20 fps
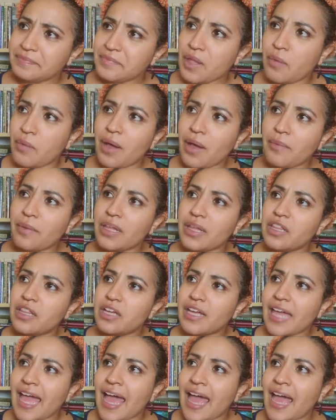When we
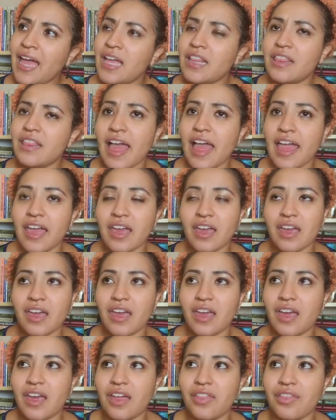look at like
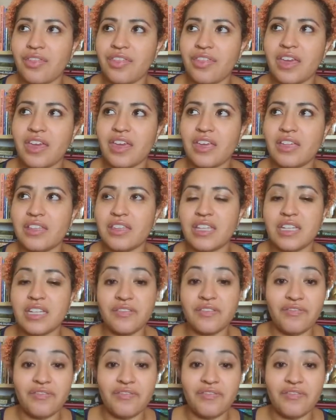the the